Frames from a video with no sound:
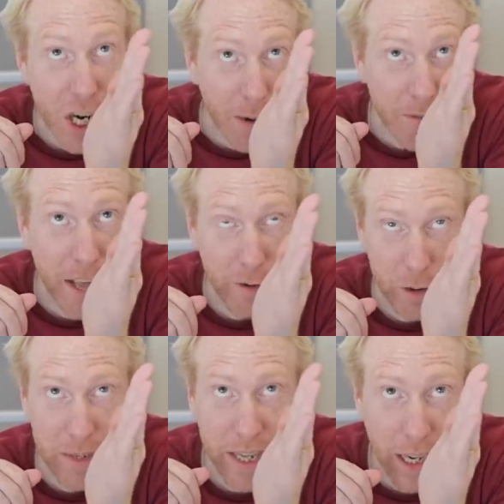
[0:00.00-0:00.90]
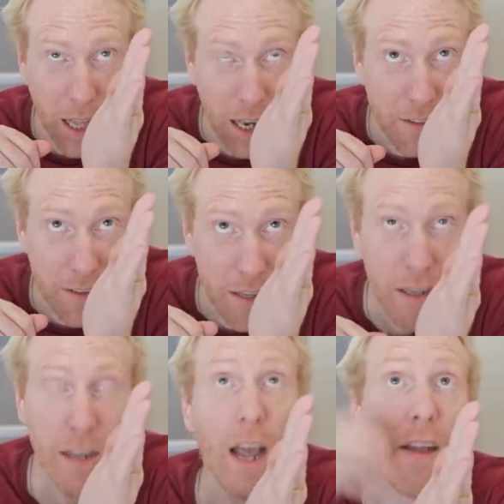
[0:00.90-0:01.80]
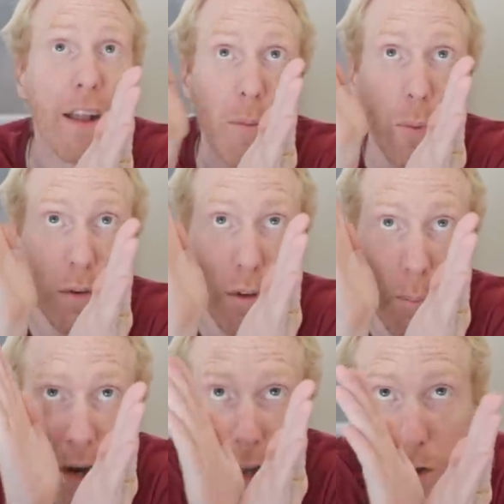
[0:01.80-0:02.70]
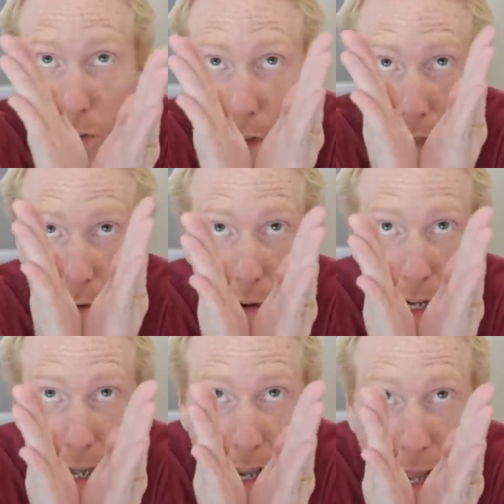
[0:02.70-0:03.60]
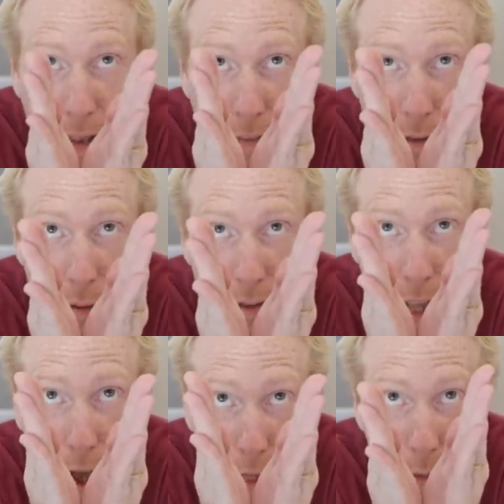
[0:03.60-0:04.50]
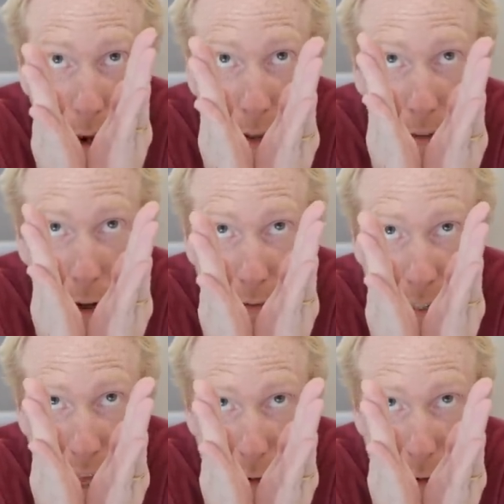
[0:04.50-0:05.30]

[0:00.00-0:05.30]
of the Andromeda Galaxy, and then I point my another like hand to the other end of the